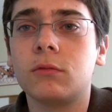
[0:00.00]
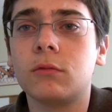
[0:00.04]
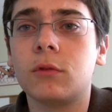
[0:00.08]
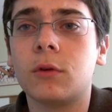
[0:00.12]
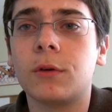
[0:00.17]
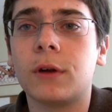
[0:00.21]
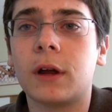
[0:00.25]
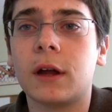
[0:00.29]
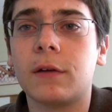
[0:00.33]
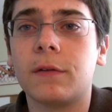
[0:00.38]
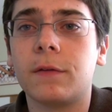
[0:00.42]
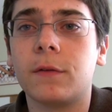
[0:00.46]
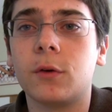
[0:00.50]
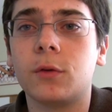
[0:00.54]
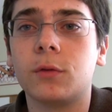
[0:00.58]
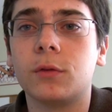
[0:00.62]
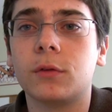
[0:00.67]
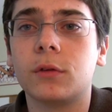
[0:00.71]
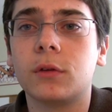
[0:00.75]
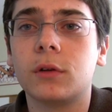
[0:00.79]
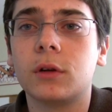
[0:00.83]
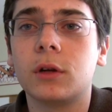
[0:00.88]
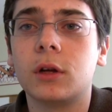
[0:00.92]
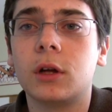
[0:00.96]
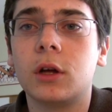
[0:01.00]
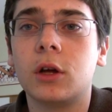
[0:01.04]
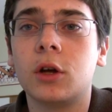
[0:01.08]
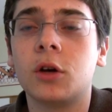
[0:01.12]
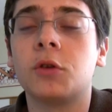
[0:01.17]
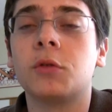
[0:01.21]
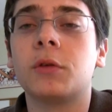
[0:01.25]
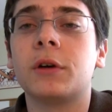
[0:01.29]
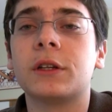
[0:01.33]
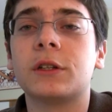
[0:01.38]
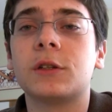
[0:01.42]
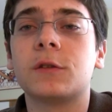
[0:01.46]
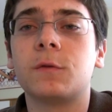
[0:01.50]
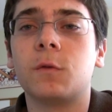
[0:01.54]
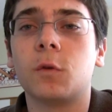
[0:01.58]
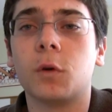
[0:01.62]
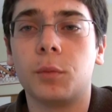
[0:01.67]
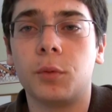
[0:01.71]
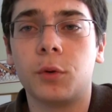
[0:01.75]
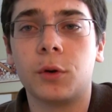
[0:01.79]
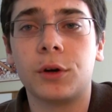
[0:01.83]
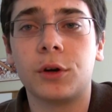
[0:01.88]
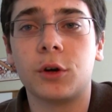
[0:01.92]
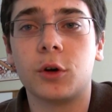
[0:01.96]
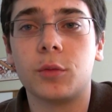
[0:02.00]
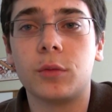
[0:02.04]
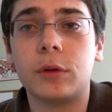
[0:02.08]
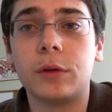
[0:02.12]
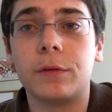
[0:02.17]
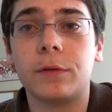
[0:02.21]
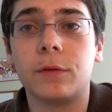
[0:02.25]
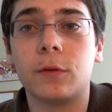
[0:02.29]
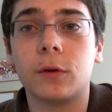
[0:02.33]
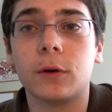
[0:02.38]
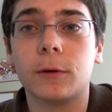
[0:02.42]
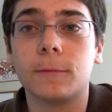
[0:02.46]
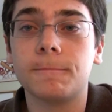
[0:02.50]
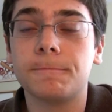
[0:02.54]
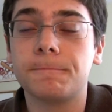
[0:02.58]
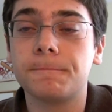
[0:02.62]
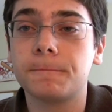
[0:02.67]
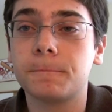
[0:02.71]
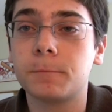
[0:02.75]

what would iPhone OS 4.0 be for?